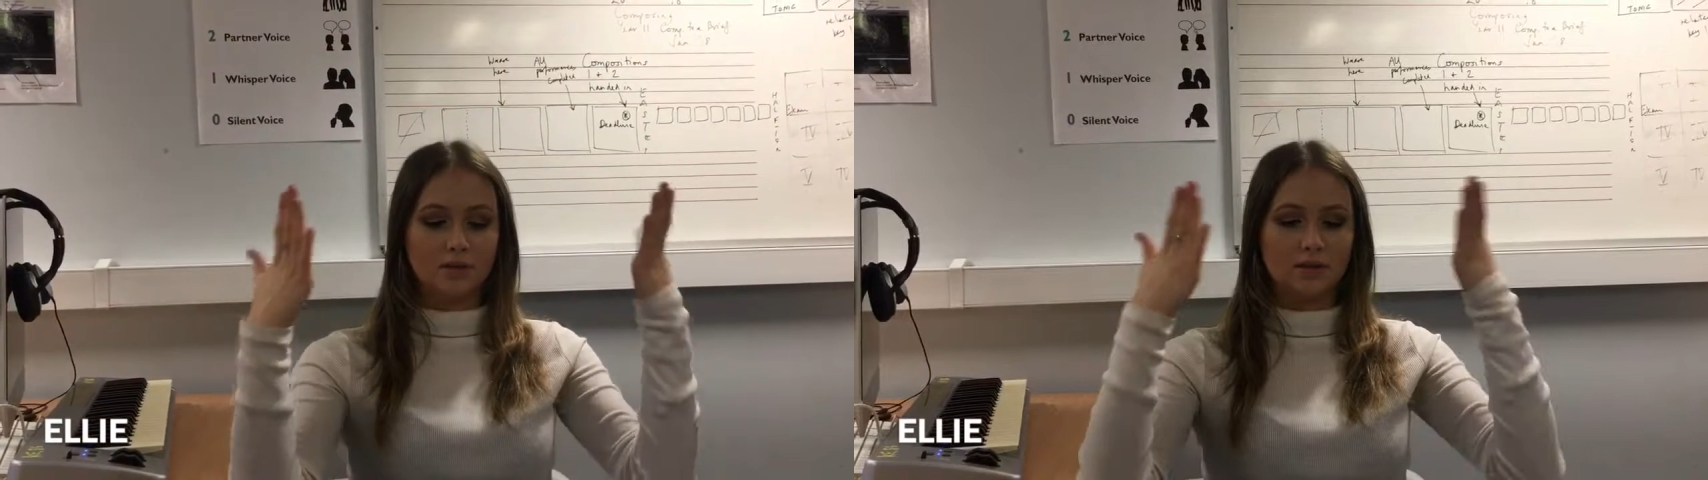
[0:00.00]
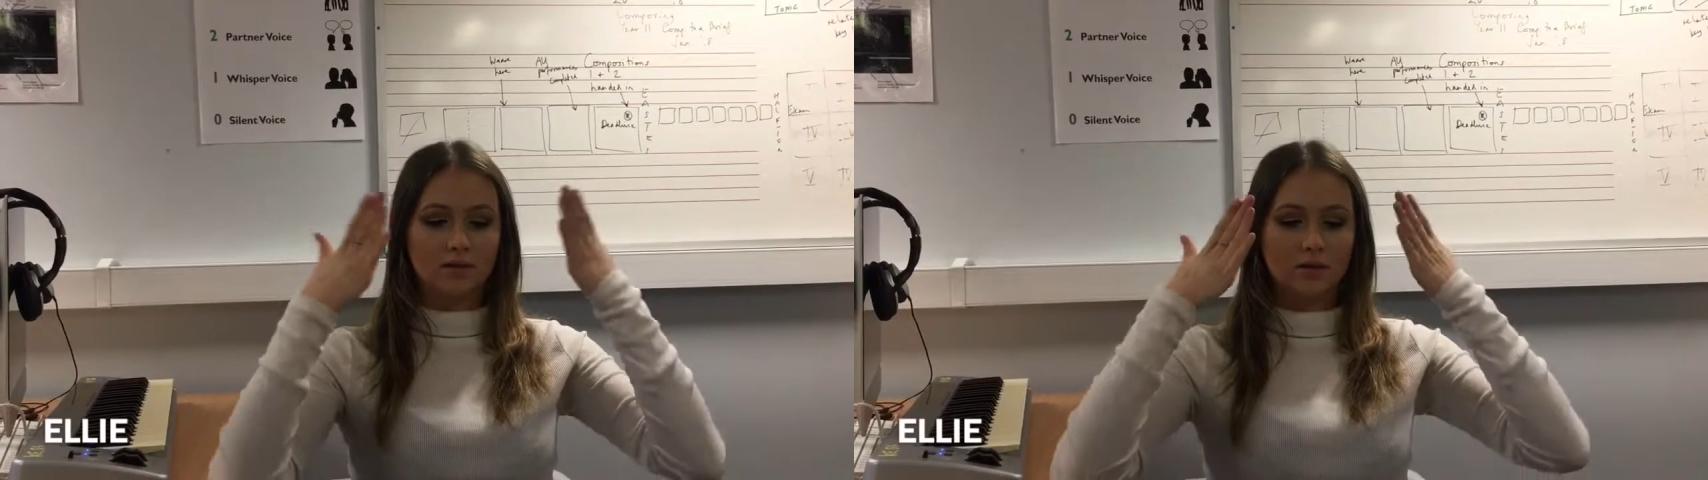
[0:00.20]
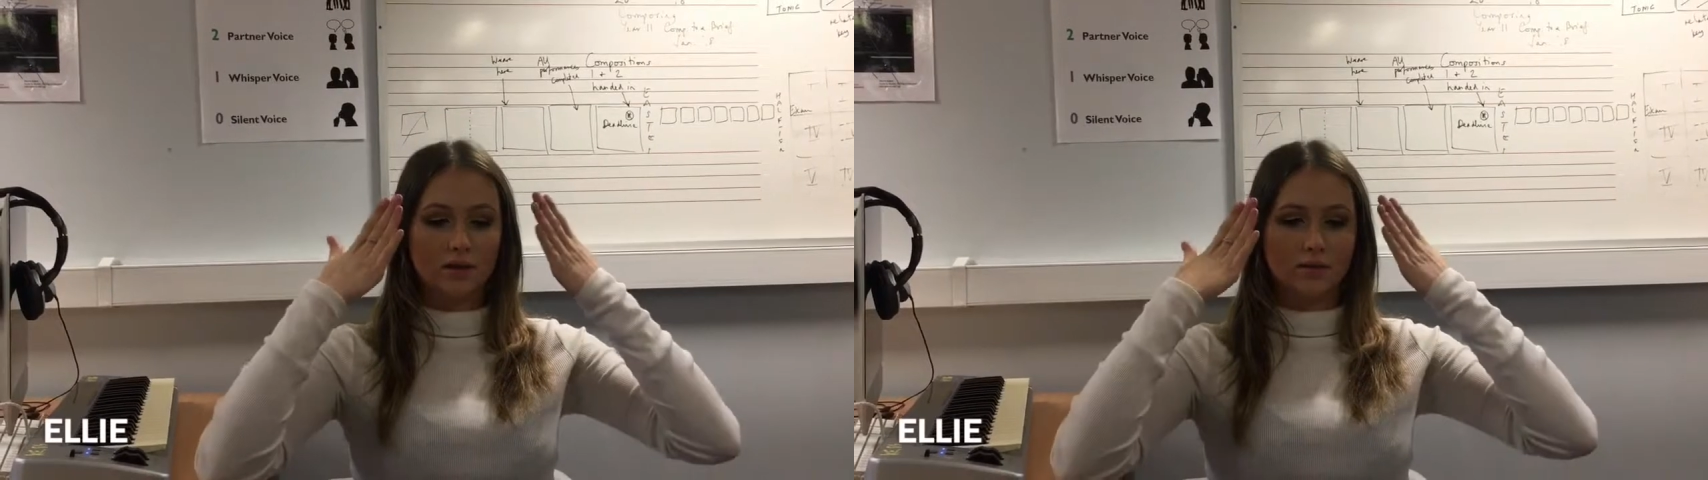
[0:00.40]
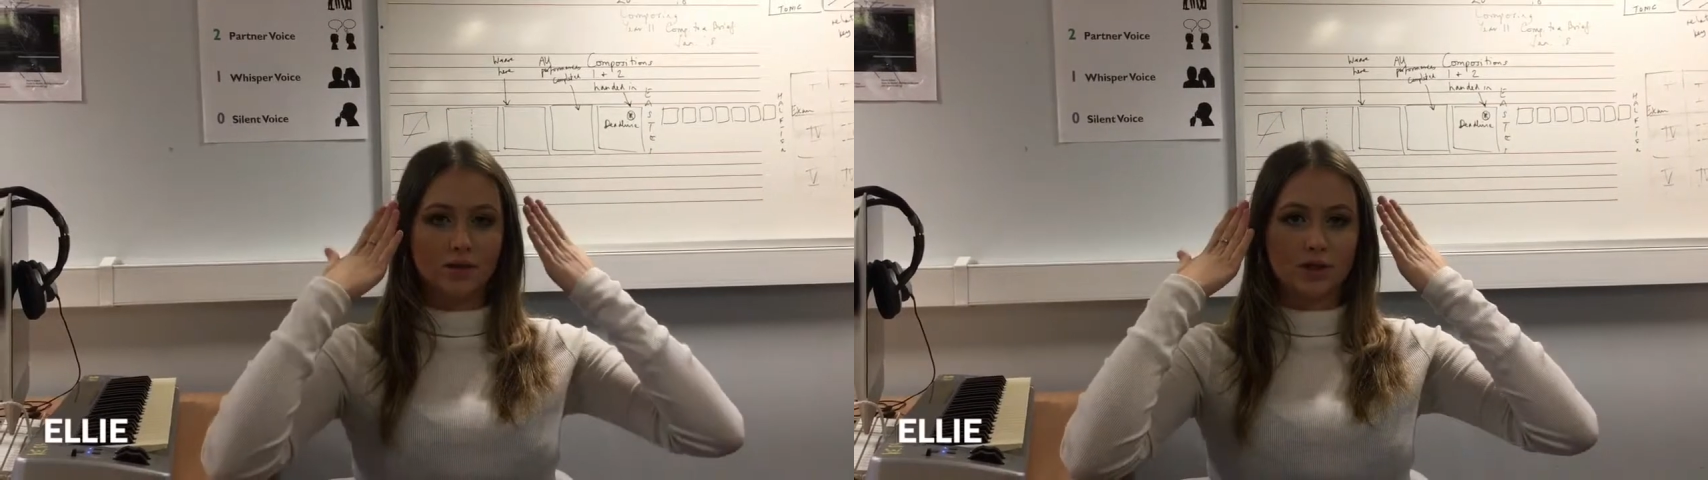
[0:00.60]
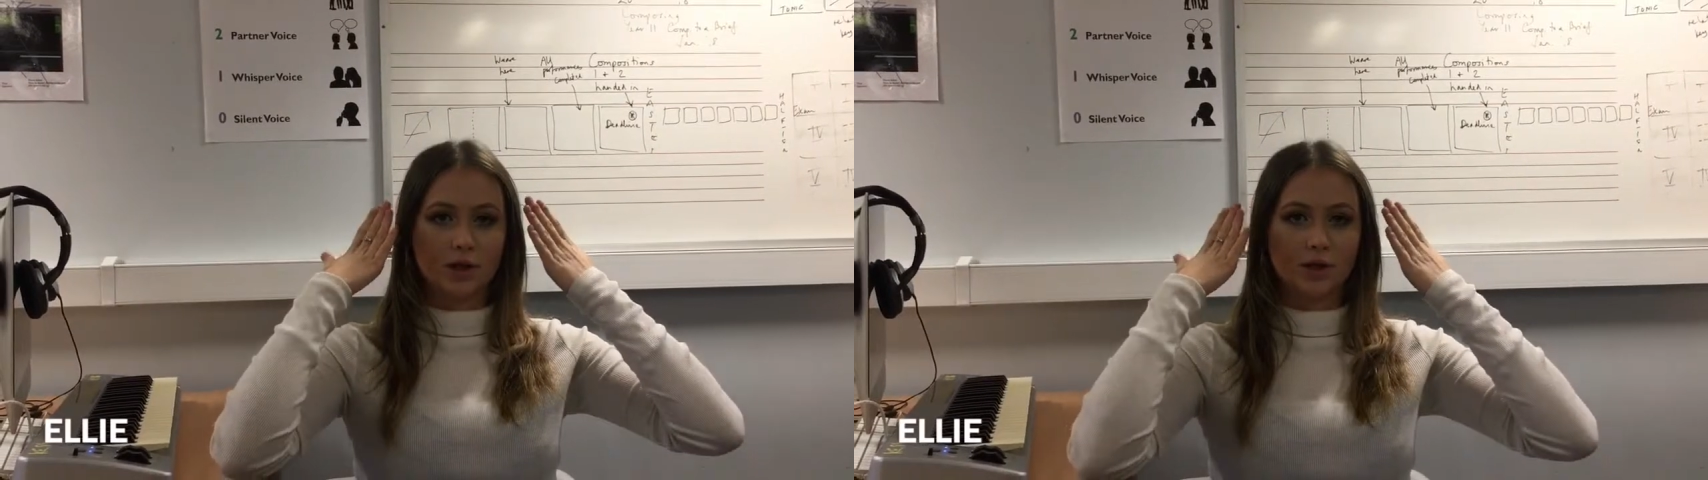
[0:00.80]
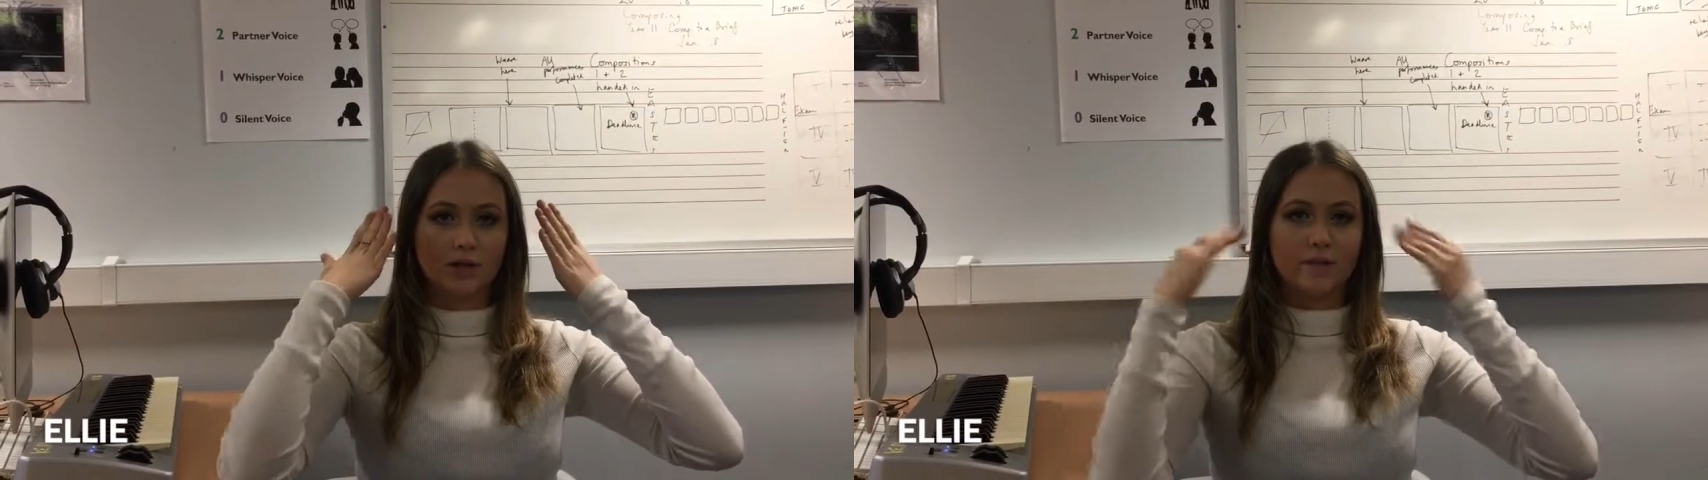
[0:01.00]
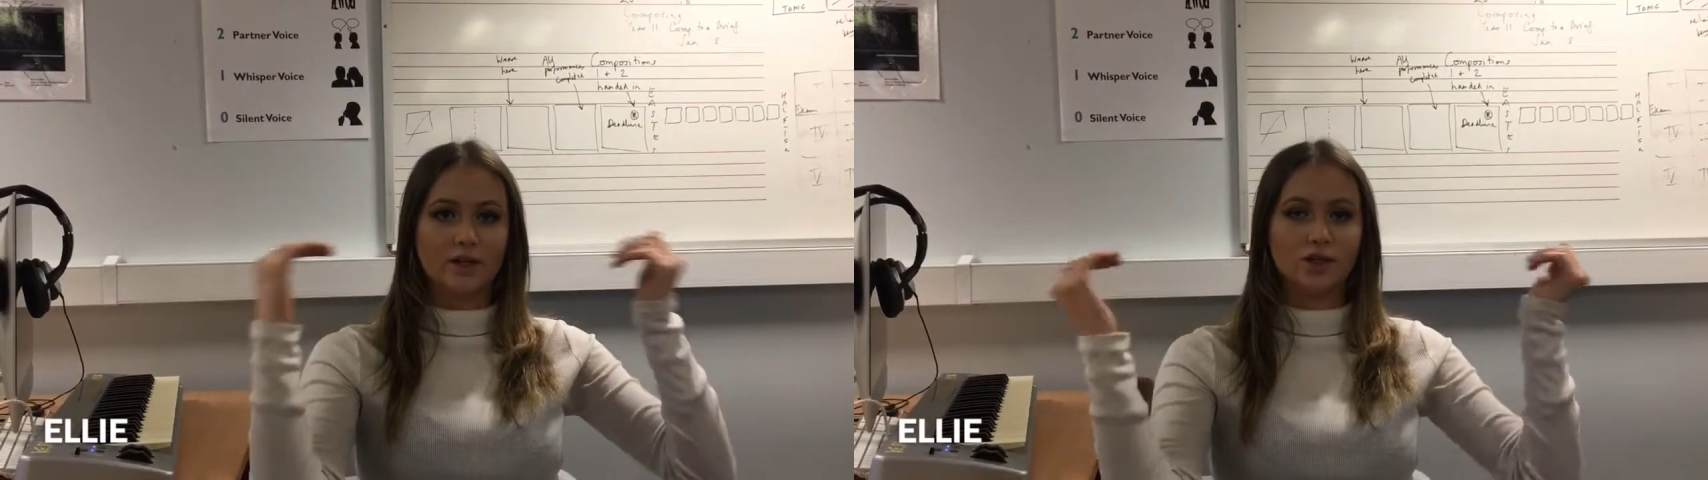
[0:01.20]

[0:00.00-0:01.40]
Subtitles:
in closer to her or something,